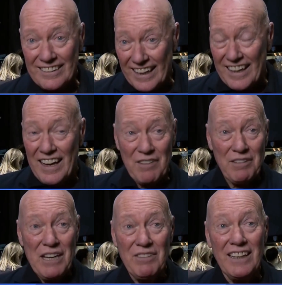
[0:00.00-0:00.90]
They have
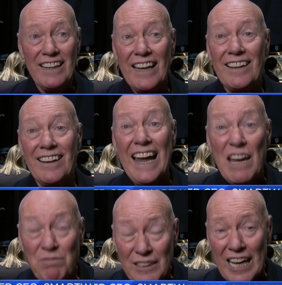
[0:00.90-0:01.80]
even another
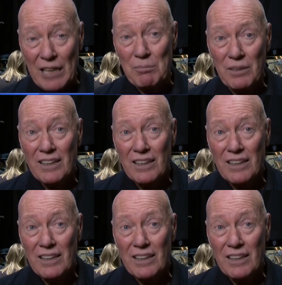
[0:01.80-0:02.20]
lifetime.